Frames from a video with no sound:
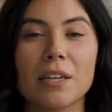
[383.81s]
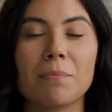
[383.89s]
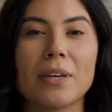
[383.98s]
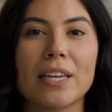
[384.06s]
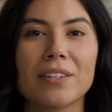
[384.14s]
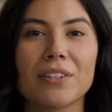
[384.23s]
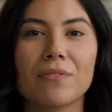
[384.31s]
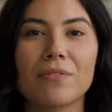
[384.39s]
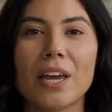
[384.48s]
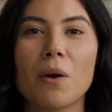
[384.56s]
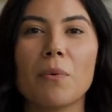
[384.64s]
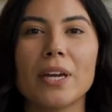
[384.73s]
committing to
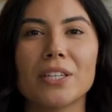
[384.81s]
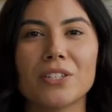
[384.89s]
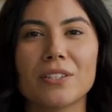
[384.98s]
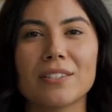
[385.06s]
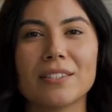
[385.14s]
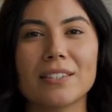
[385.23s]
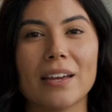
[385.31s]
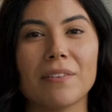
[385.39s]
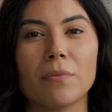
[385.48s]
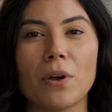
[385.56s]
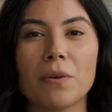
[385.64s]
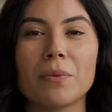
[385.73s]
fair wages,
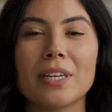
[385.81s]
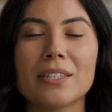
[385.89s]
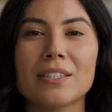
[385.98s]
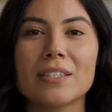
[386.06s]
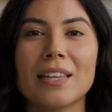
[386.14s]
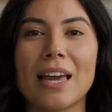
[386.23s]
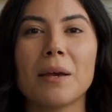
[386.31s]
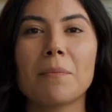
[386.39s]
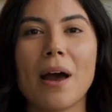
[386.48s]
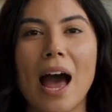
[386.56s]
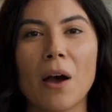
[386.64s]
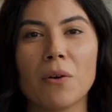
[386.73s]
safe workplaces, and
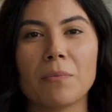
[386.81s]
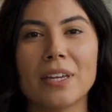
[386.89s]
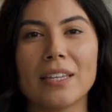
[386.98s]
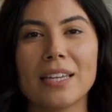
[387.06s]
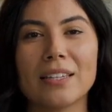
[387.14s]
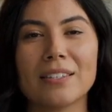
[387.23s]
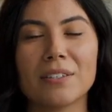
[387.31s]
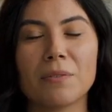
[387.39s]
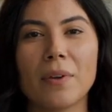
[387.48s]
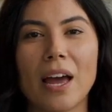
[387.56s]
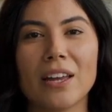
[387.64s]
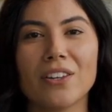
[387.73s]
empowerment in its
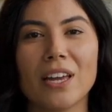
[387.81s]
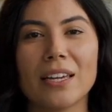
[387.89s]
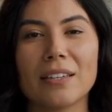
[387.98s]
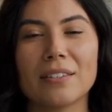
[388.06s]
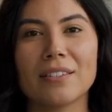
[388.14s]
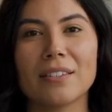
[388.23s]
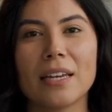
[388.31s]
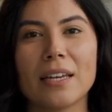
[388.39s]
supply chains.